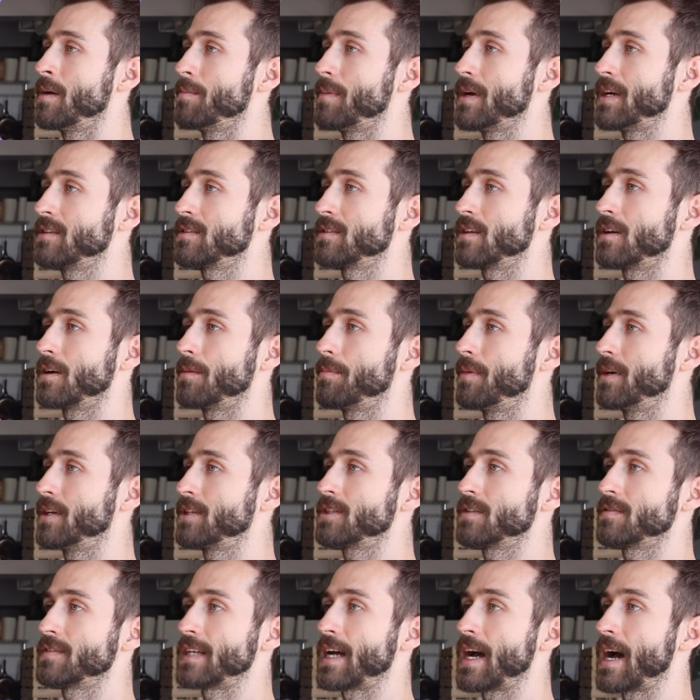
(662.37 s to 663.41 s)
Based on a
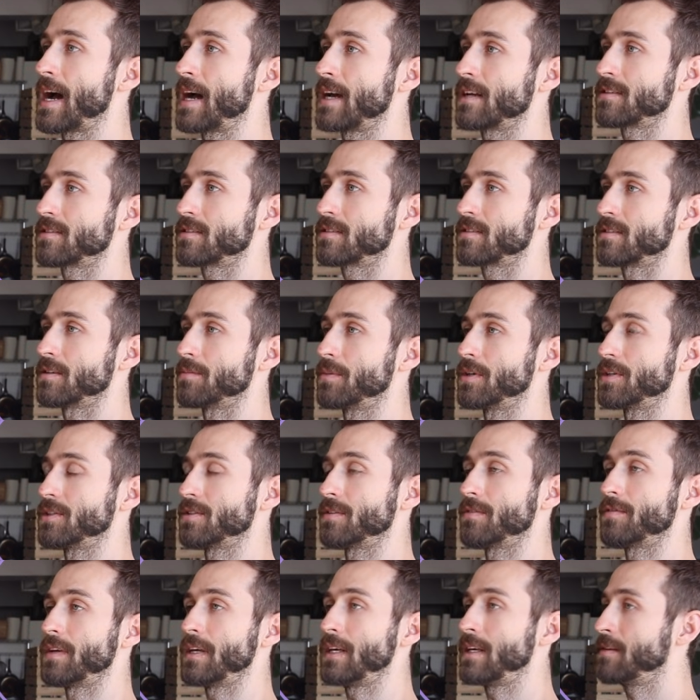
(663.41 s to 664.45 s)
bunch of tasks, a
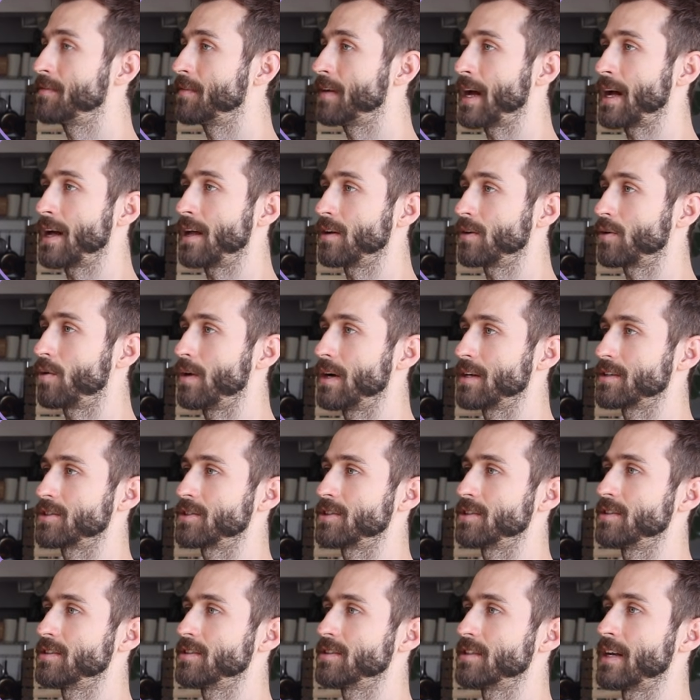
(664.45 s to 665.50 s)
bunch of eval
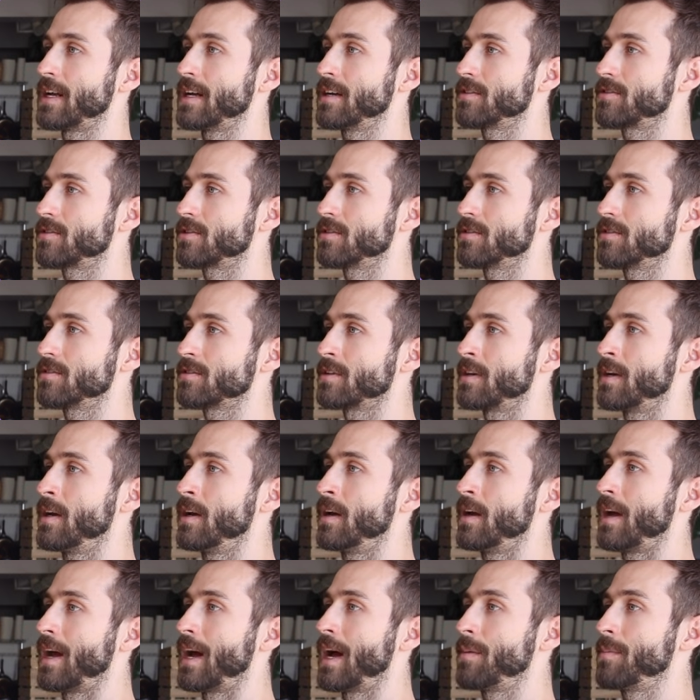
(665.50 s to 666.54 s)
questions and answers,
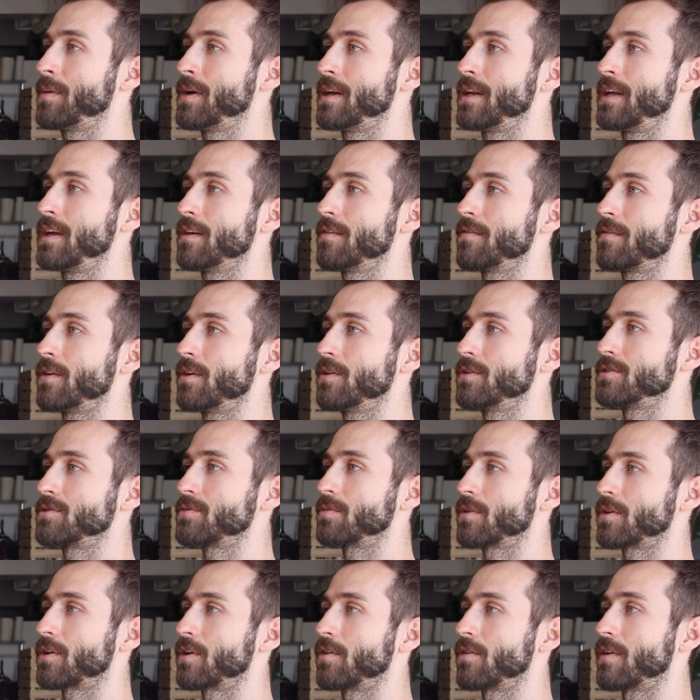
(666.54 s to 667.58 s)
how many of those
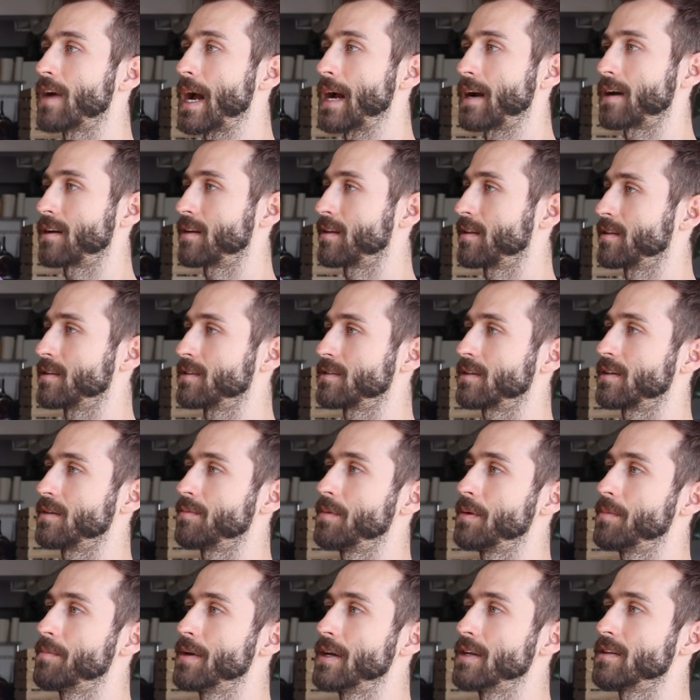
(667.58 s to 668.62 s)
were correct? This could
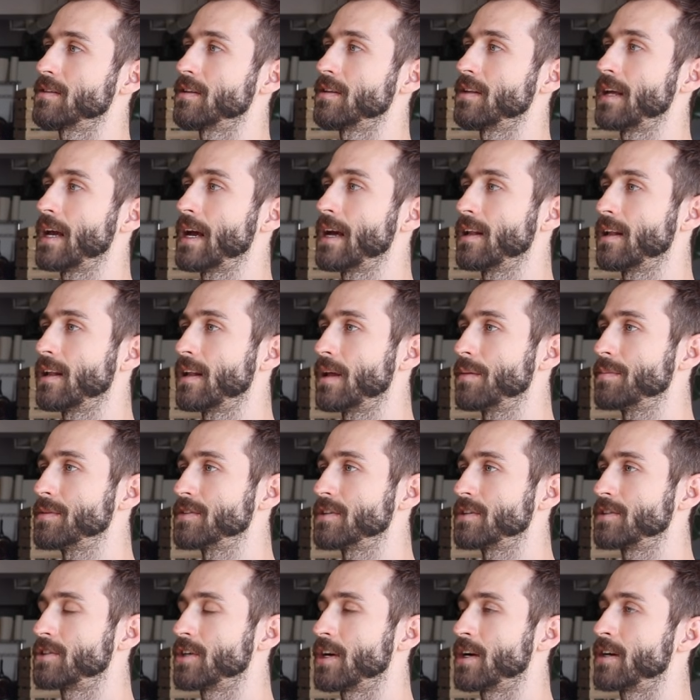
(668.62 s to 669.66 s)
be based on the LLM as
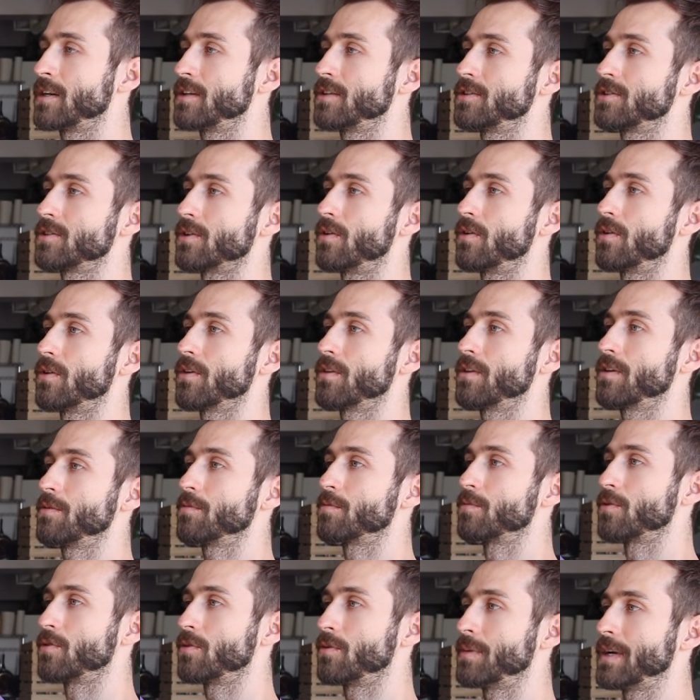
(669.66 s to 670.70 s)
a judge or the
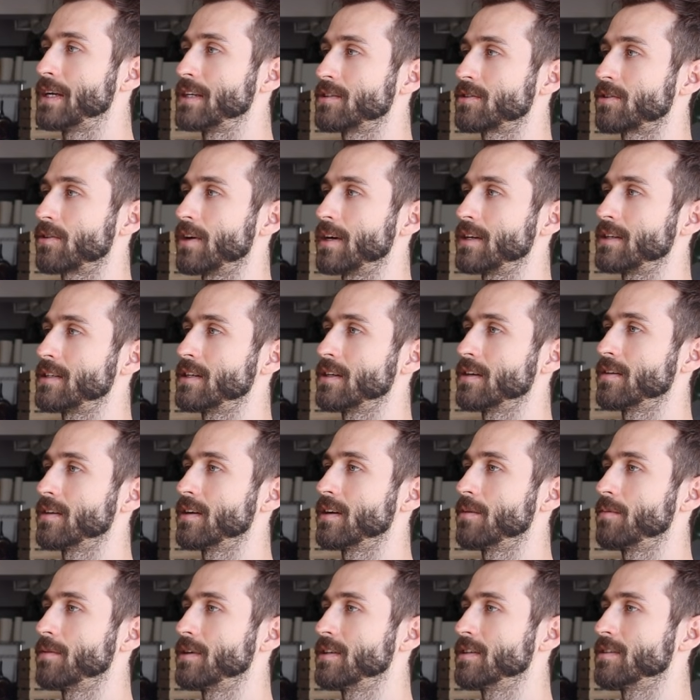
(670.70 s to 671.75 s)
rule-based
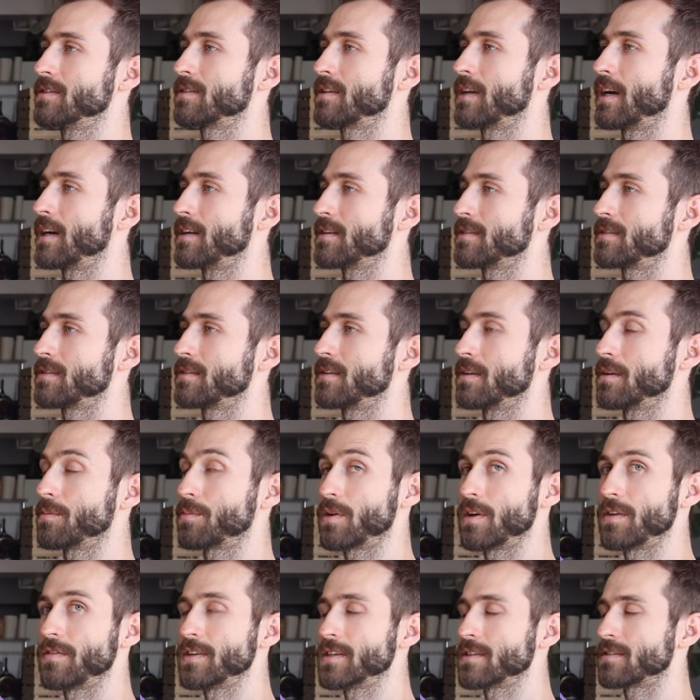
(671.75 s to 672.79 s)
criteria we discussed in the
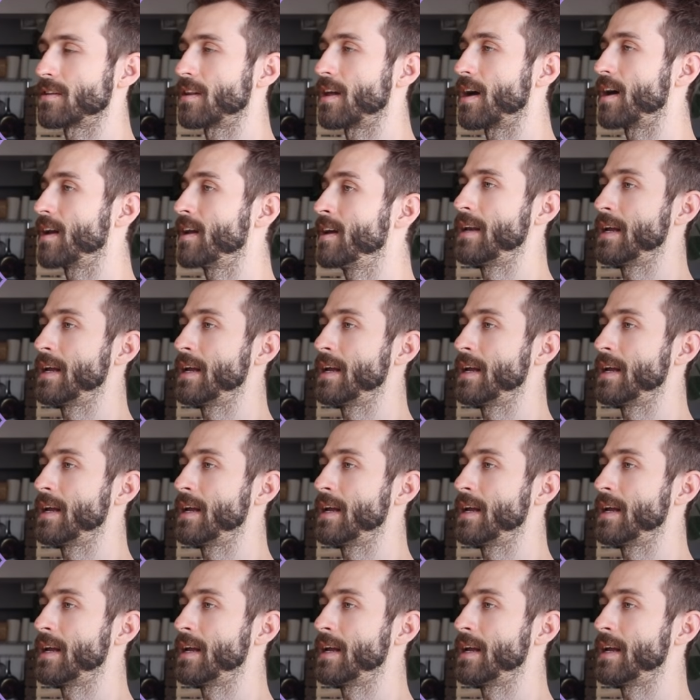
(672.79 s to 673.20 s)
previous slide.